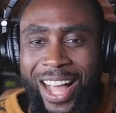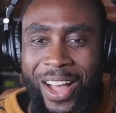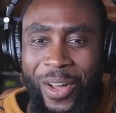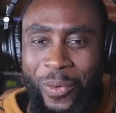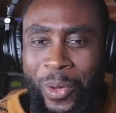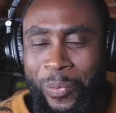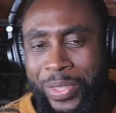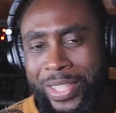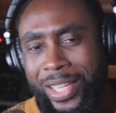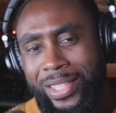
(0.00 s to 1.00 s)
Well,
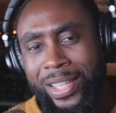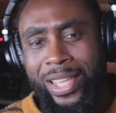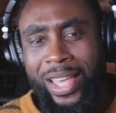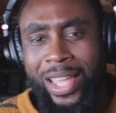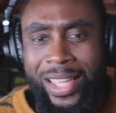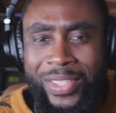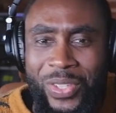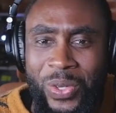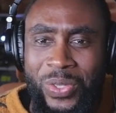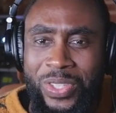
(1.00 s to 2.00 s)
to get
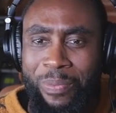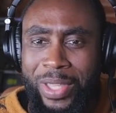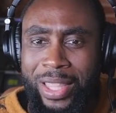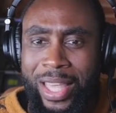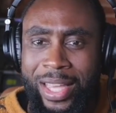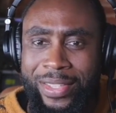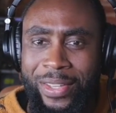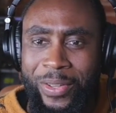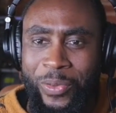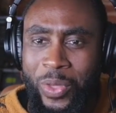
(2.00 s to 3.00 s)
into something that's
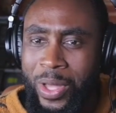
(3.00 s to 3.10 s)
a